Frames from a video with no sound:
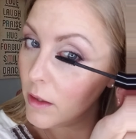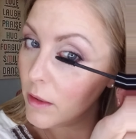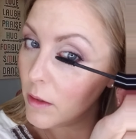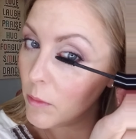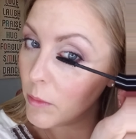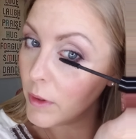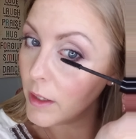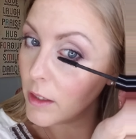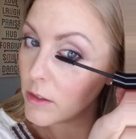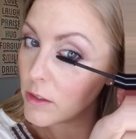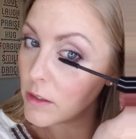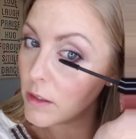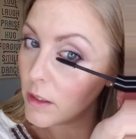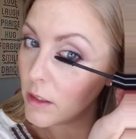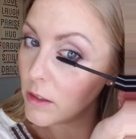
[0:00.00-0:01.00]
and bring it
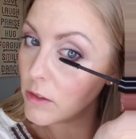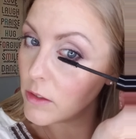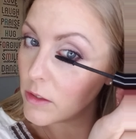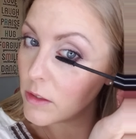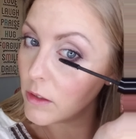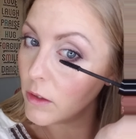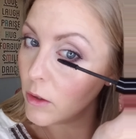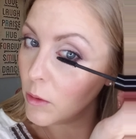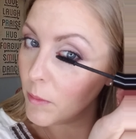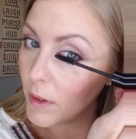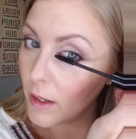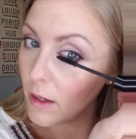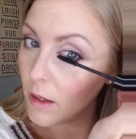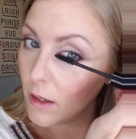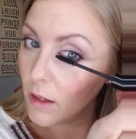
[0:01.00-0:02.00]
just in just a little bit.